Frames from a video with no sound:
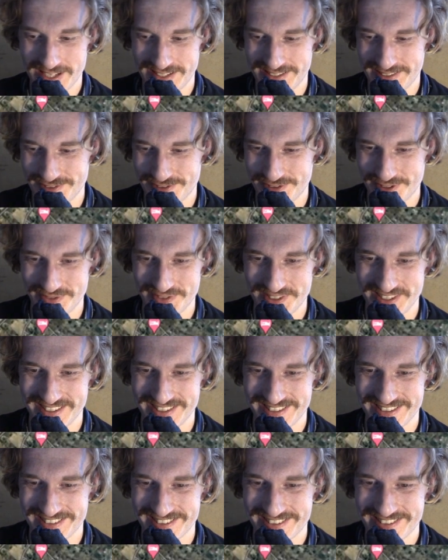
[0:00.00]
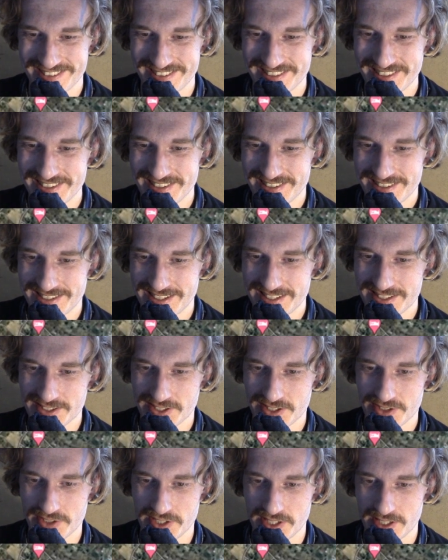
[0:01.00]
at it from here, you know. Let's
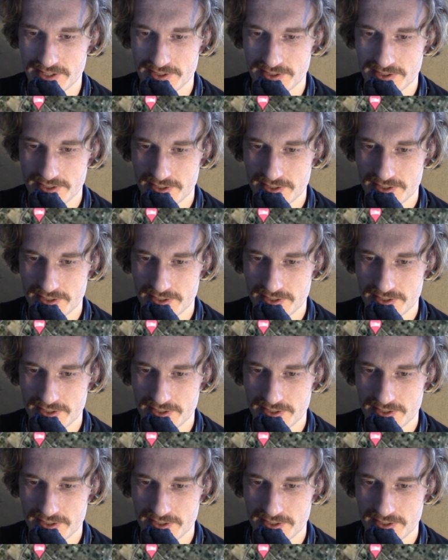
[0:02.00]
go here.